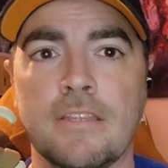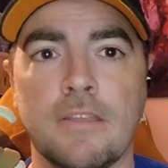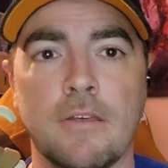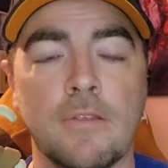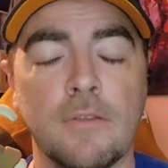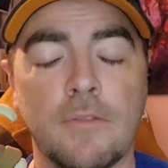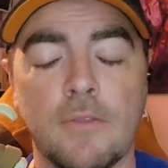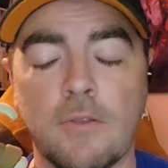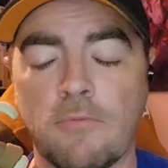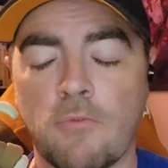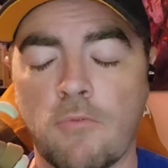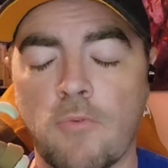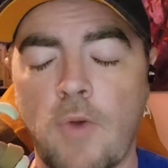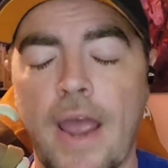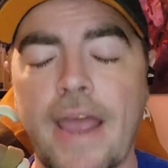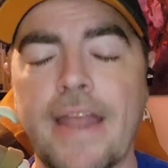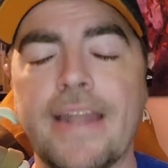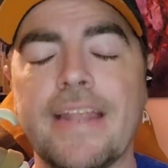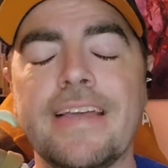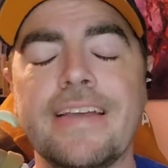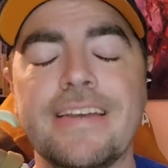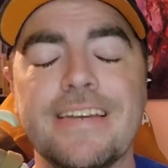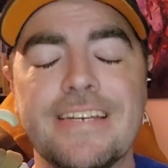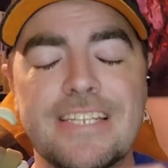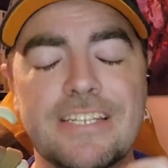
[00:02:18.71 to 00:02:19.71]
The
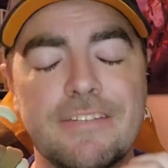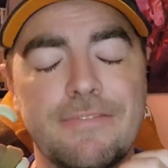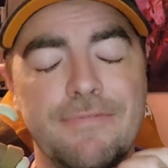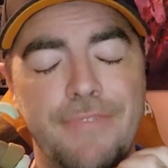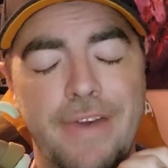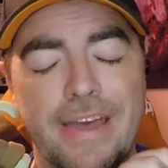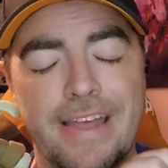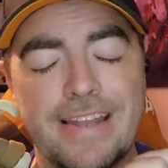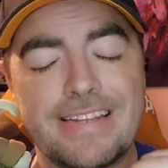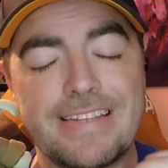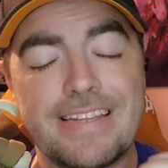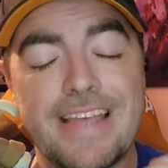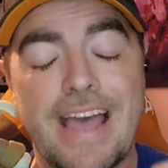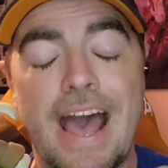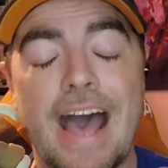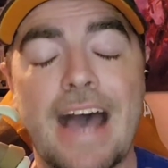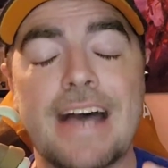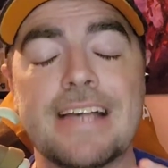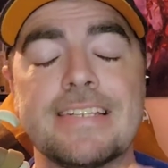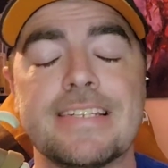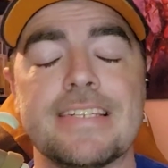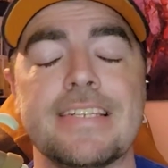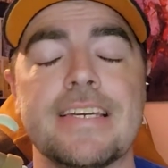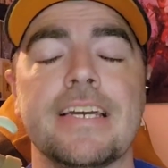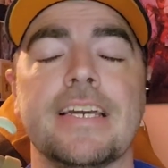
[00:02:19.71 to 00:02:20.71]
writing is
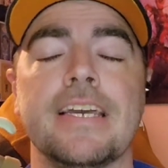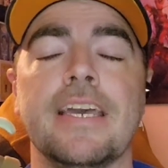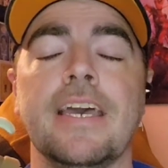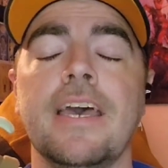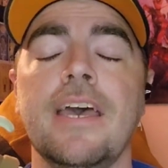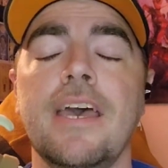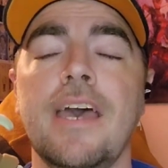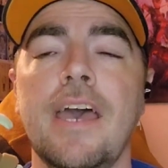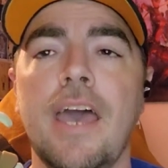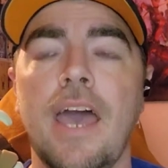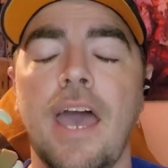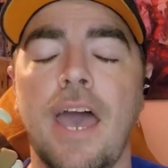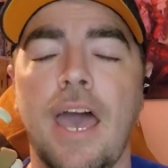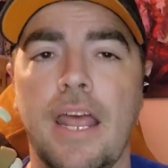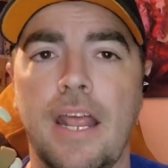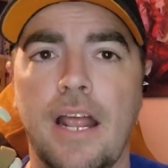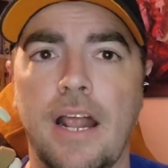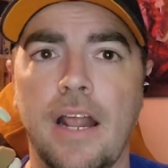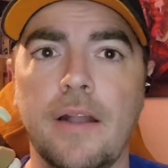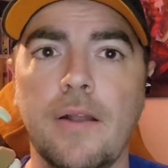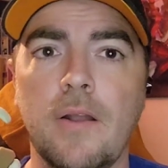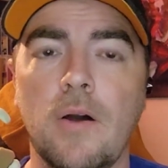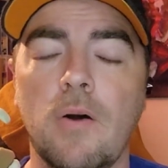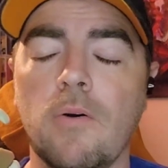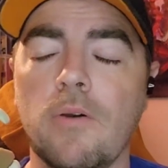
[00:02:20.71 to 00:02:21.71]
fantastic, and
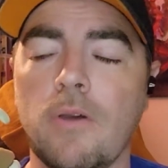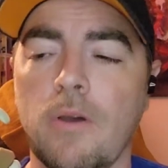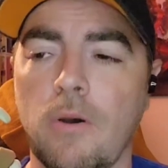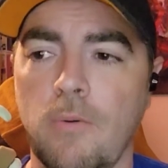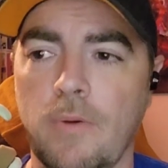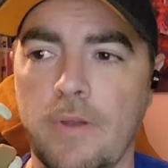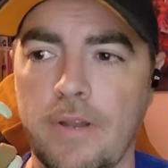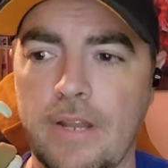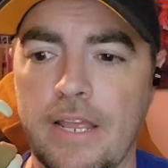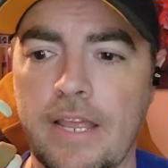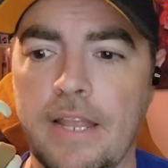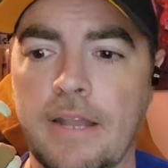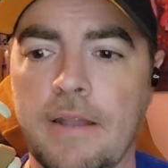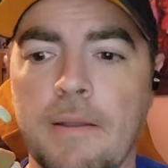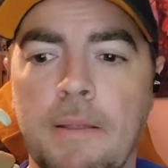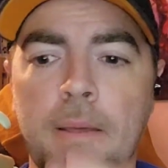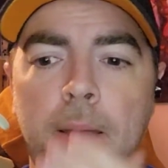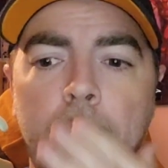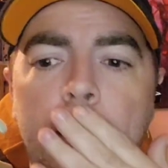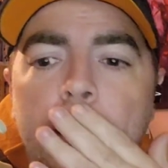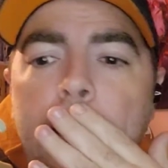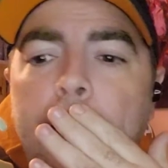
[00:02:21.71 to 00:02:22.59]
I know going in,